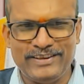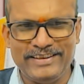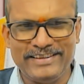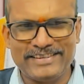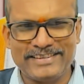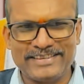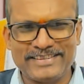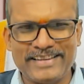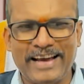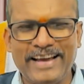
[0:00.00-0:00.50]

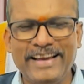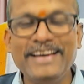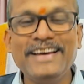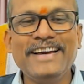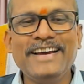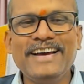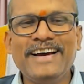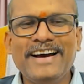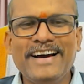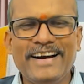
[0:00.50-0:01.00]
it's
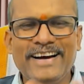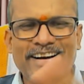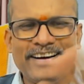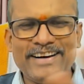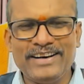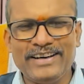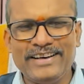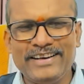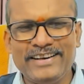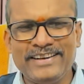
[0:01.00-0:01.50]

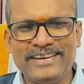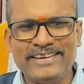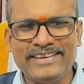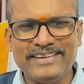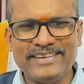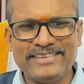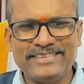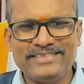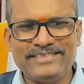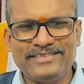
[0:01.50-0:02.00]
thigh,
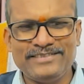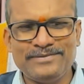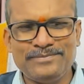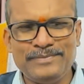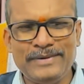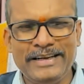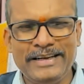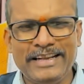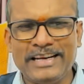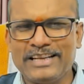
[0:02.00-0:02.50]

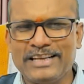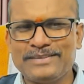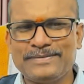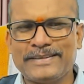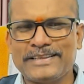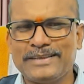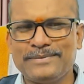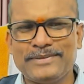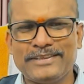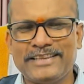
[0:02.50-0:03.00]
medial aspect
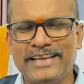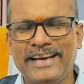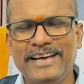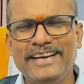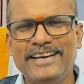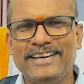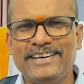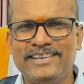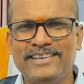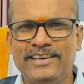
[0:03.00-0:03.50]
of the thigh.
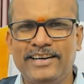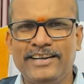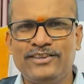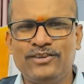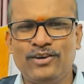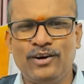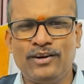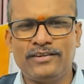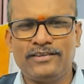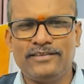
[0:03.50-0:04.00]
I
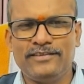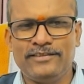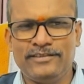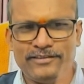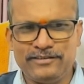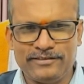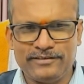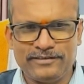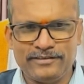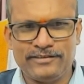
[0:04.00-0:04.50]
thought,
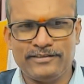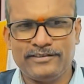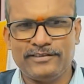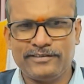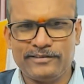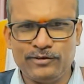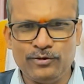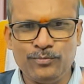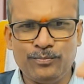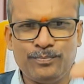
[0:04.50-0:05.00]

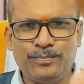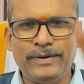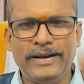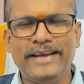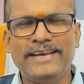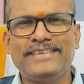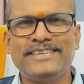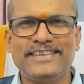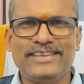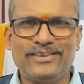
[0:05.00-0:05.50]
to
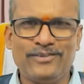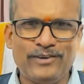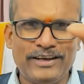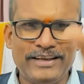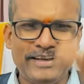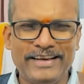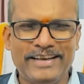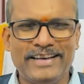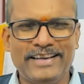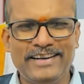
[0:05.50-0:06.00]
place it
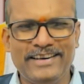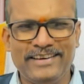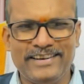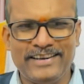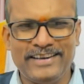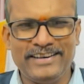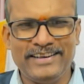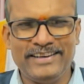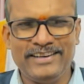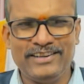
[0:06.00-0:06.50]
vertical,
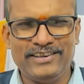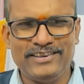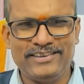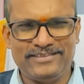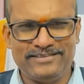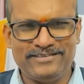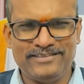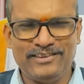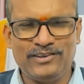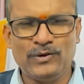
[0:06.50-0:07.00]
I
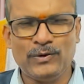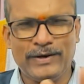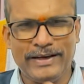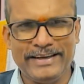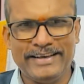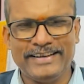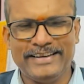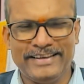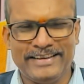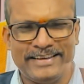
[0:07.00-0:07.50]

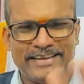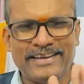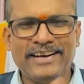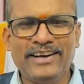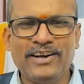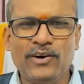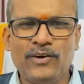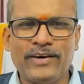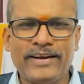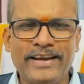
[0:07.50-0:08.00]
rotated it.
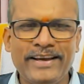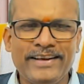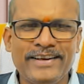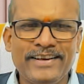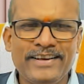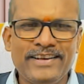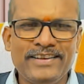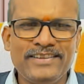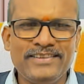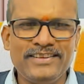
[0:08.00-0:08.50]
Okay,
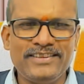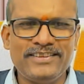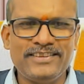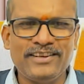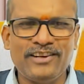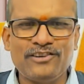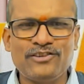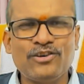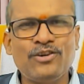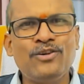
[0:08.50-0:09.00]
this is
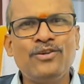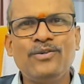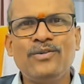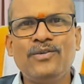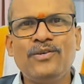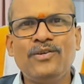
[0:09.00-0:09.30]
also